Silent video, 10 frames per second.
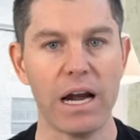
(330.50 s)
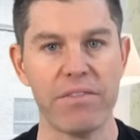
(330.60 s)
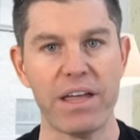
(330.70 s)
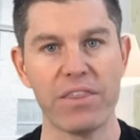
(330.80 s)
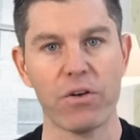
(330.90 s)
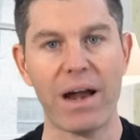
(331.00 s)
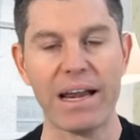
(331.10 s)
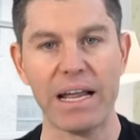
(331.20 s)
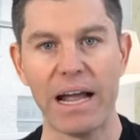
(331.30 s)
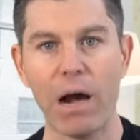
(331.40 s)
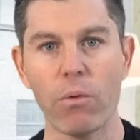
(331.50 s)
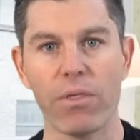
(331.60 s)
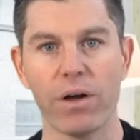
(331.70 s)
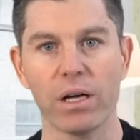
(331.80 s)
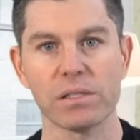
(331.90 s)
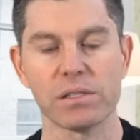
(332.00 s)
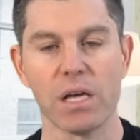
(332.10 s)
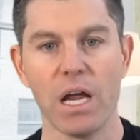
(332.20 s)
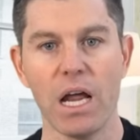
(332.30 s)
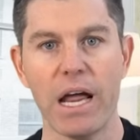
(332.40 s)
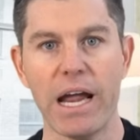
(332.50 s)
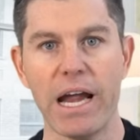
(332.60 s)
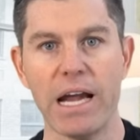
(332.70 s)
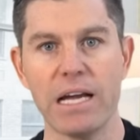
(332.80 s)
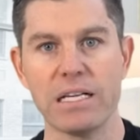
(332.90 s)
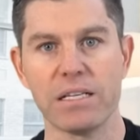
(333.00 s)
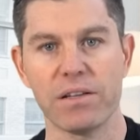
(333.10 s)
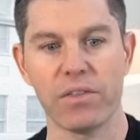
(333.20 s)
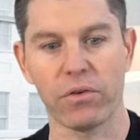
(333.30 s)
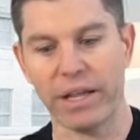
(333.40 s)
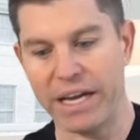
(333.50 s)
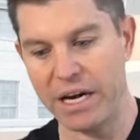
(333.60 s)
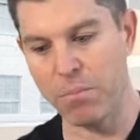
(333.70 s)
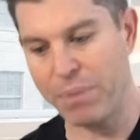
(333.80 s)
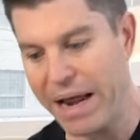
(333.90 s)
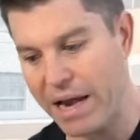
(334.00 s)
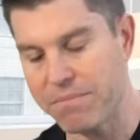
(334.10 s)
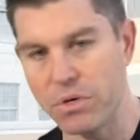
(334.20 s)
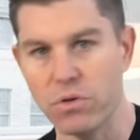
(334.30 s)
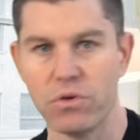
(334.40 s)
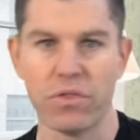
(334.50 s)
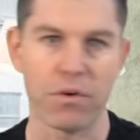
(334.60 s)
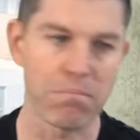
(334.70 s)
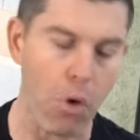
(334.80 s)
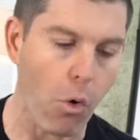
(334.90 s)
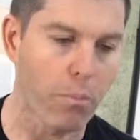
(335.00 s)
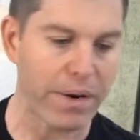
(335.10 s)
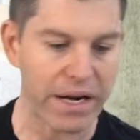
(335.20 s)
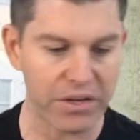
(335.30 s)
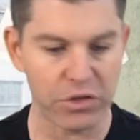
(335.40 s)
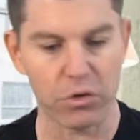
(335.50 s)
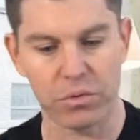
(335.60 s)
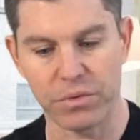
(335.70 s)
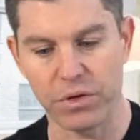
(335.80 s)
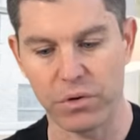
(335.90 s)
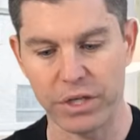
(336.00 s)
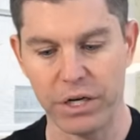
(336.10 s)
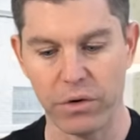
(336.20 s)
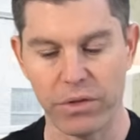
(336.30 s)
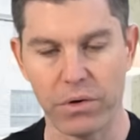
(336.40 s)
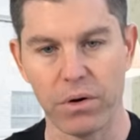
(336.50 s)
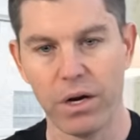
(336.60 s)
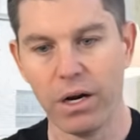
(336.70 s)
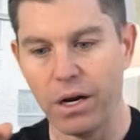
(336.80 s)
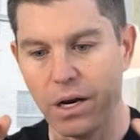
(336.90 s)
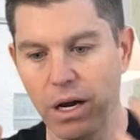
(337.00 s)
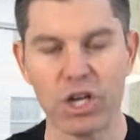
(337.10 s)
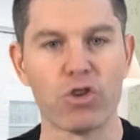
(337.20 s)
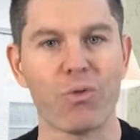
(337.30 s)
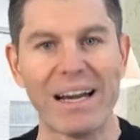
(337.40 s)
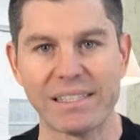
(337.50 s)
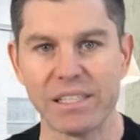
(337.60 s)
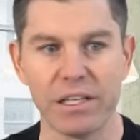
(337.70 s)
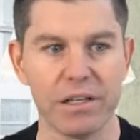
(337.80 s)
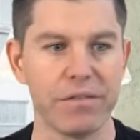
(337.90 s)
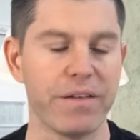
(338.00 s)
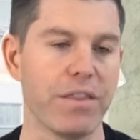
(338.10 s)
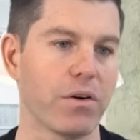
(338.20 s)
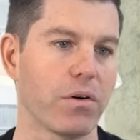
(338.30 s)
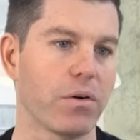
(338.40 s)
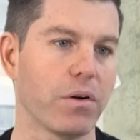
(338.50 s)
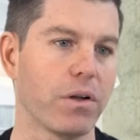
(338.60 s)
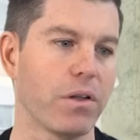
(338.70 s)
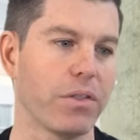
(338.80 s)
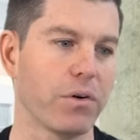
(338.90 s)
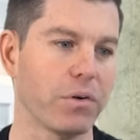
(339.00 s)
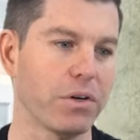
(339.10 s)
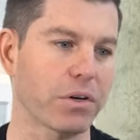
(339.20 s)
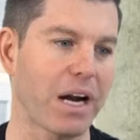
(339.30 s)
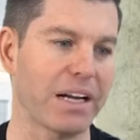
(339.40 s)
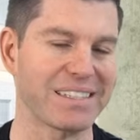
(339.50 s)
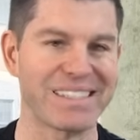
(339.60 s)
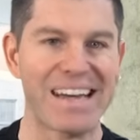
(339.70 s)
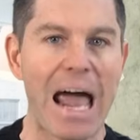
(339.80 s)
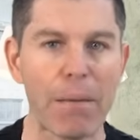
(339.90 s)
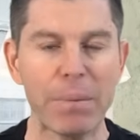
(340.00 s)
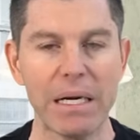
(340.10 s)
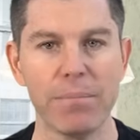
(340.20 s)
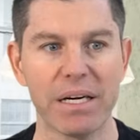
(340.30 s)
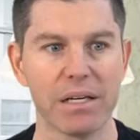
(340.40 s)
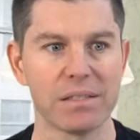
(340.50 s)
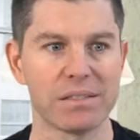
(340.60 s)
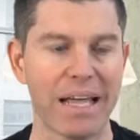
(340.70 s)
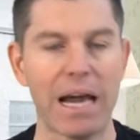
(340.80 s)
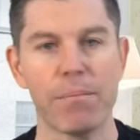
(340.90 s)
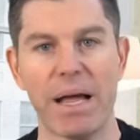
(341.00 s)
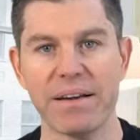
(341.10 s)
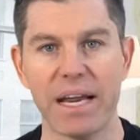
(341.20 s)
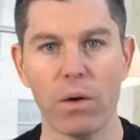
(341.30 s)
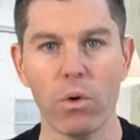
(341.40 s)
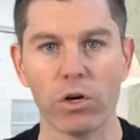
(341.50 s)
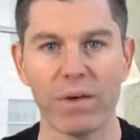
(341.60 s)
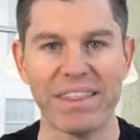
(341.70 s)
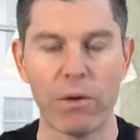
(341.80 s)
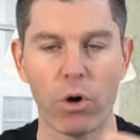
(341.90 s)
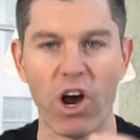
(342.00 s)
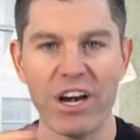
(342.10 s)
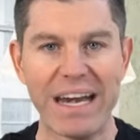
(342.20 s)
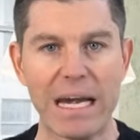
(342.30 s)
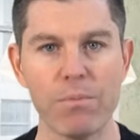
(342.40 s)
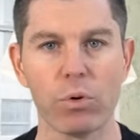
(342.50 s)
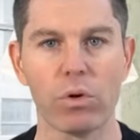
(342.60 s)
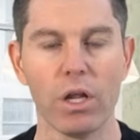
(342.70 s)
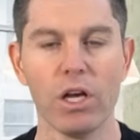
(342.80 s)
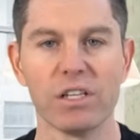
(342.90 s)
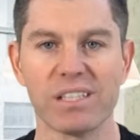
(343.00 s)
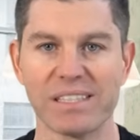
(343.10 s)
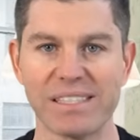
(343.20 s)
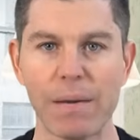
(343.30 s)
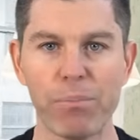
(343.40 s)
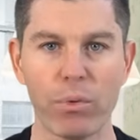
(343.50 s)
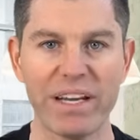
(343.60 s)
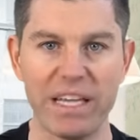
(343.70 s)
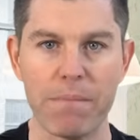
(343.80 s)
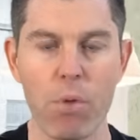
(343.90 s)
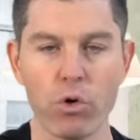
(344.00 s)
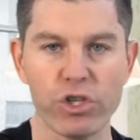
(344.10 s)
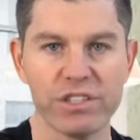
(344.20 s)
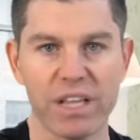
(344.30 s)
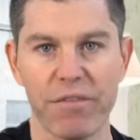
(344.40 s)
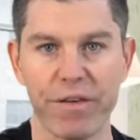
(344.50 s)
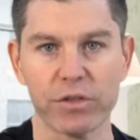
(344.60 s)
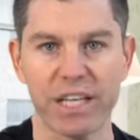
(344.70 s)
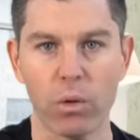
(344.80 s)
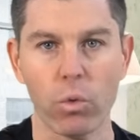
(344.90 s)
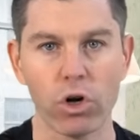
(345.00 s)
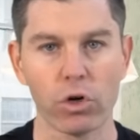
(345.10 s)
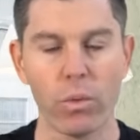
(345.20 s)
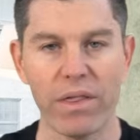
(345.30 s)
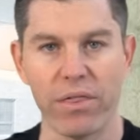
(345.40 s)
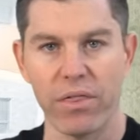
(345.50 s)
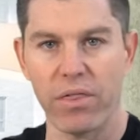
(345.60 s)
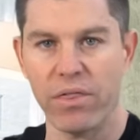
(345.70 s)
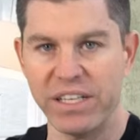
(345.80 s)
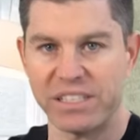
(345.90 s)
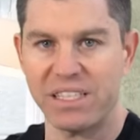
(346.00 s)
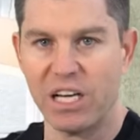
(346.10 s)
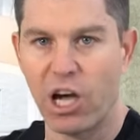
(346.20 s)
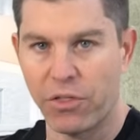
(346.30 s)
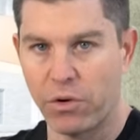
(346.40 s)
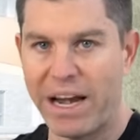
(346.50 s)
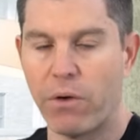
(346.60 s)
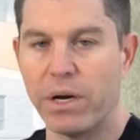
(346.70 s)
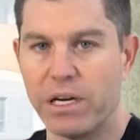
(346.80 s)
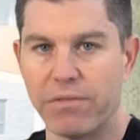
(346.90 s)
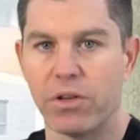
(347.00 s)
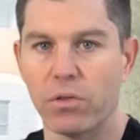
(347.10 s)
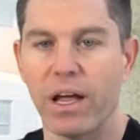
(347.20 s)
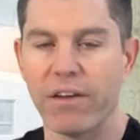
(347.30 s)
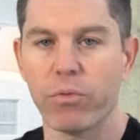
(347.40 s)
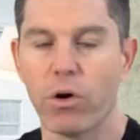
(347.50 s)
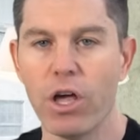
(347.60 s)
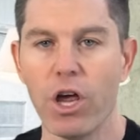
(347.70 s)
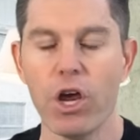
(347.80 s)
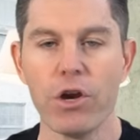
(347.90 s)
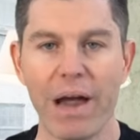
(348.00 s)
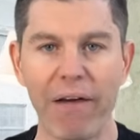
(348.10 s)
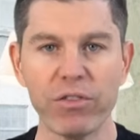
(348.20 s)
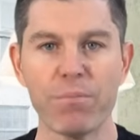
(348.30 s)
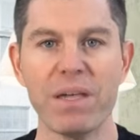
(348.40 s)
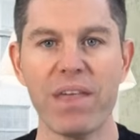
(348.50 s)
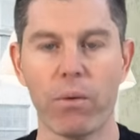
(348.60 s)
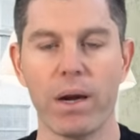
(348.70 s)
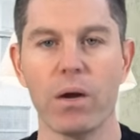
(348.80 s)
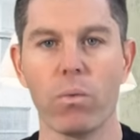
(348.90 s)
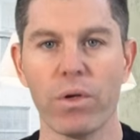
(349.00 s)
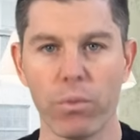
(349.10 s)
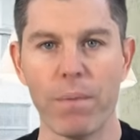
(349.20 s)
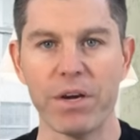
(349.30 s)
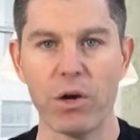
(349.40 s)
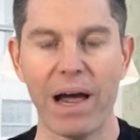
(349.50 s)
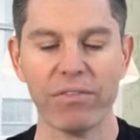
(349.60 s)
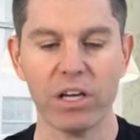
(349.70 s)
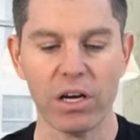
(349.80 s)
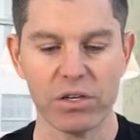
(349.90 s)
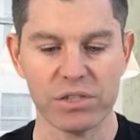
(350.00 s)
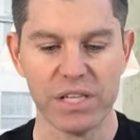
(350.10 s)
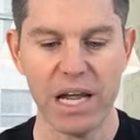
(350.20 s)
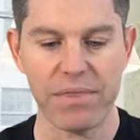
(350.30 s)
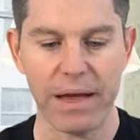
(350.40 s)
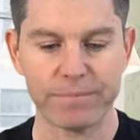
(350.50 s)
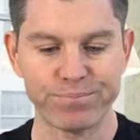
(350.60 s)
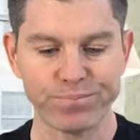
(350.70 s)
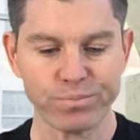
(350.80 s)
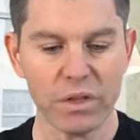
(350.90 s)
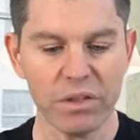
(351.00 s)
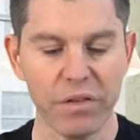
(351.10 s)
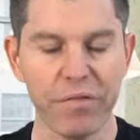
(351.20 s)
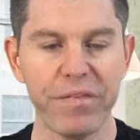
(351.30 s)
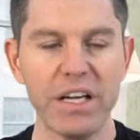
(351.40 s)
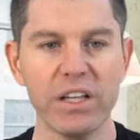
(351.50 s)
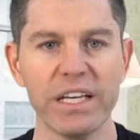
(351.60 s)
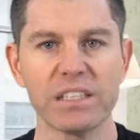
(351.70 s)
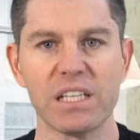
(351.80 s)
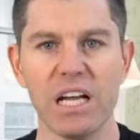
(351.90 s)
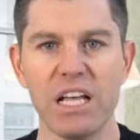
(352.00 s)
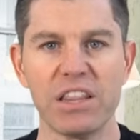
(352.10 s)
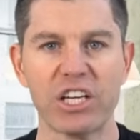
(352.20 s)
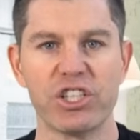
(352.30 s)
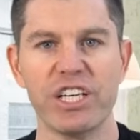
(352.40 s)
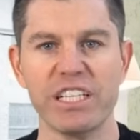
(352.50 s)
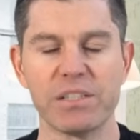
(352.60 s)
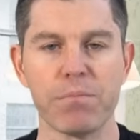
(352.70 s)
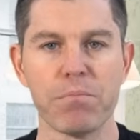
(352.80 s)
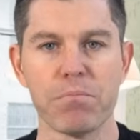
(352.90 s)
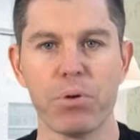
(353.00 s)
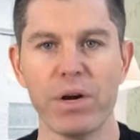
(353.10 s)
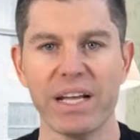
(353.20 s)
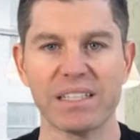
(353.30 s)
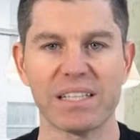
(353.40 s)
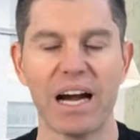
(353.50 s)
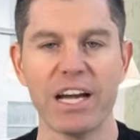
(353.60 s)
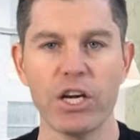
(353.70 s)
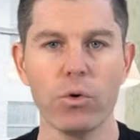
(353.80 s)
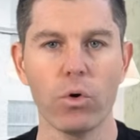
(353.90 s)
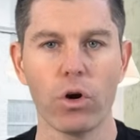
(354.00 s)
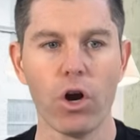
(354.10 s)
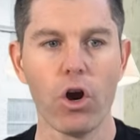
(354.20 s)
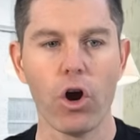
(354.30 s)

and then they're hanging out with us and they're like in a bad mood, they're moping, they're they're you know, they're aggressive and they're they're they're kind of snappy because they had a bad day at work, right? They were unable to separate the emotions they felt at work with this other area of their life. Well, you have to be that way with women. You have to understand that the feelings that she's putting inside you